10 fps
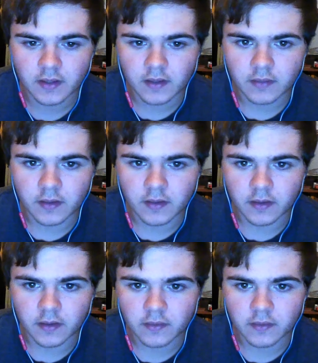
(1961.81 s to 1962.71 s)
Where are you?
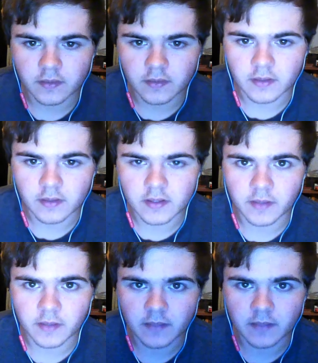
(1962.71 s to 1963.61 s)
Here it is. Run up
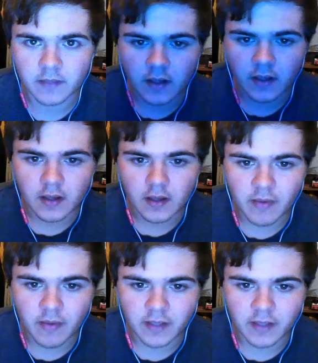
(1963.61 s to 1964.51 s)
team. I remember
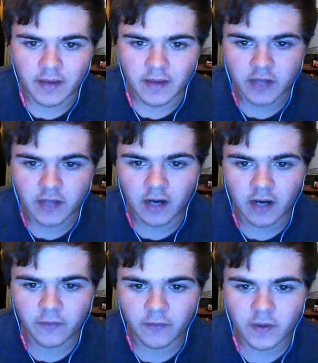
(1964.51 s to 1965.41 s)
it caught my eye. It was
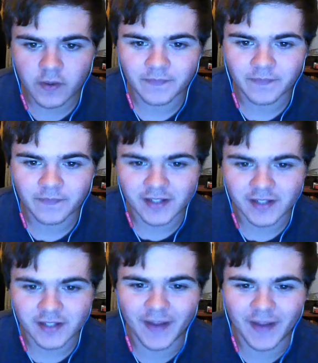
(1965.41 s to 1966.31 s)
Aquaforce,
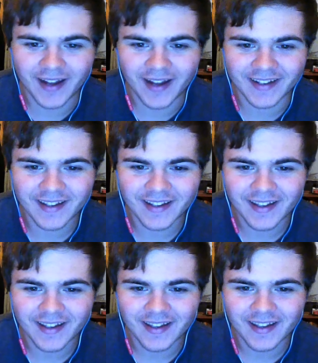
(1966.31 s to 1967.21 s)
Shadow Paladin,
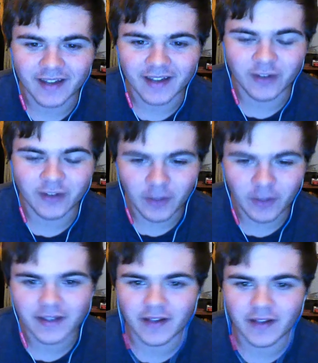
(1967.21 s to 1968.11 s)
and Gold
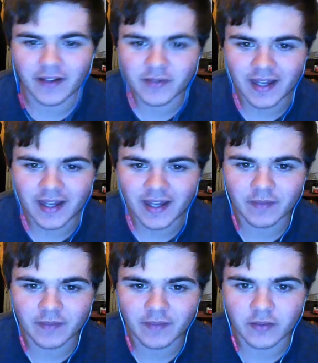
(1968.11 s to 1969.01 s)
Paladin. No, it wasn't that.
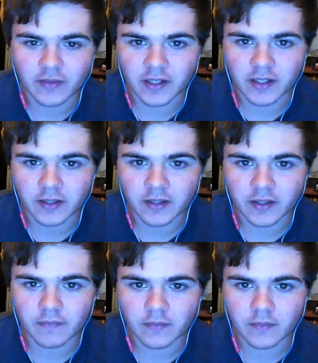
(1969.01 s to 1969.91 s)
It was
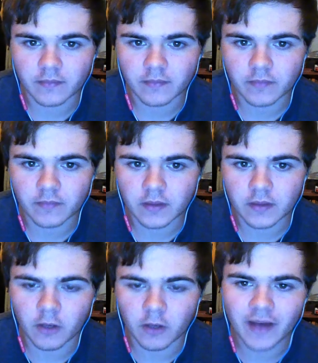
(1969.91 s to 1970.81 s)

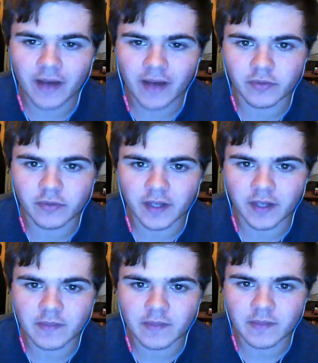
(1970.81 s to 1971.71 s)
Gold Paladin was Blue
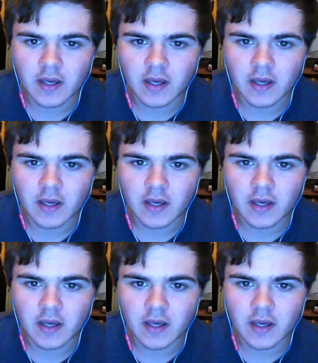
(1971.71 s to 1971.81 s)
Flames.